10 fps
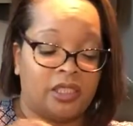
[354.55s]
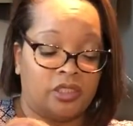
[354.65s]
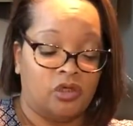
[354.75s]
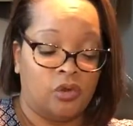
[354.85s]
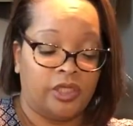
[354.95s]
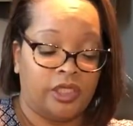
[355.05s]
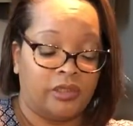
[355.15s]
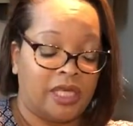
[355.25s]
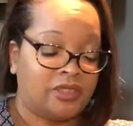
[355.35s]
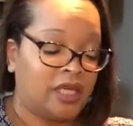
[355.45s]
It can go in there
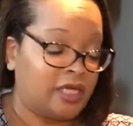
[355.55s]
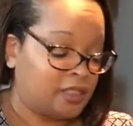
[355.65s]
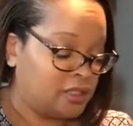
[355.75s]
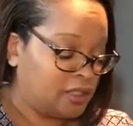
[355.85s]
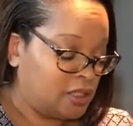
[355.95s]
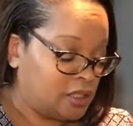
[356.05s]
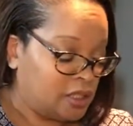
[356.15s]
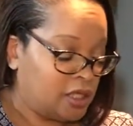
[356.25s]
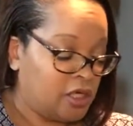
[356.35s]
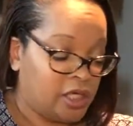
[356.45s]
like that,
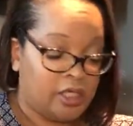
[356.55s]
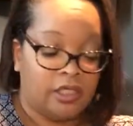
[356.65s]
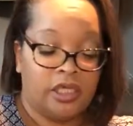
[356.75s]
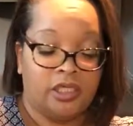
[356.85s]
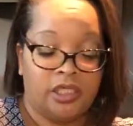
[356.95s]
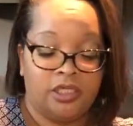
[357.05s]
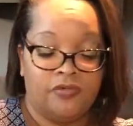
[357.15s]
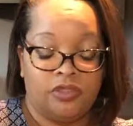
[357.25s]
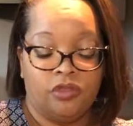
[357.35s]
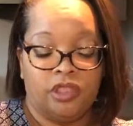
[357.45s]
and it'll
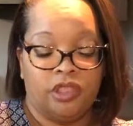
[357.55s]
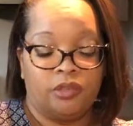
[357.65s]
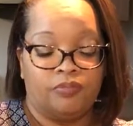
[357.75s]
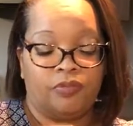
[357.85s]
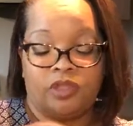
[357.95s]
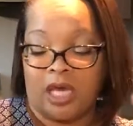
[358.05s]
even, you can get them,